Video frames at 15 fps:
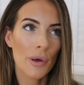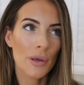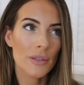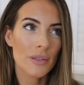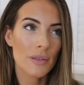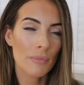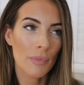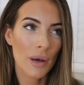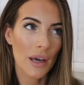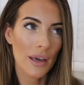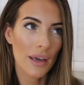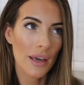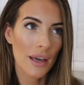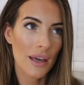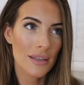but
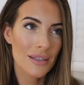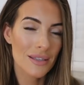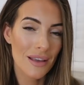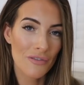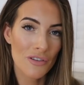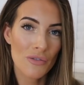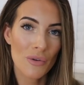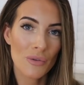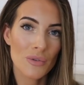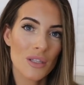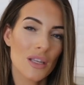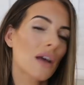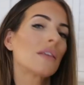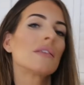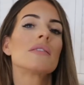my 7-year-old
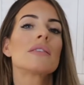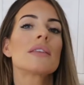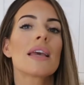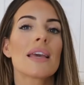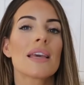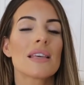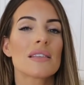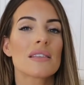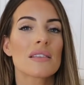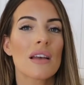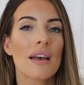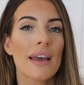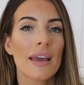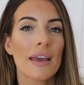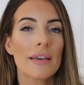son's is
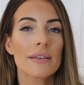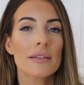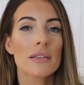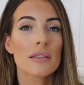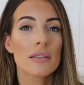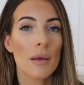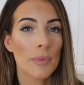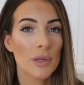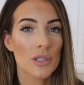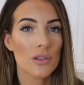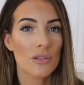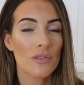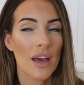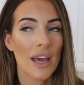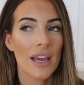a summer
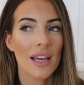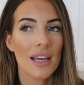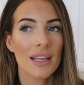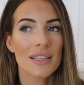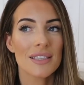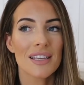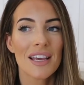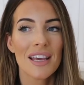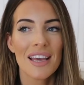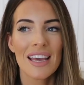duvet, and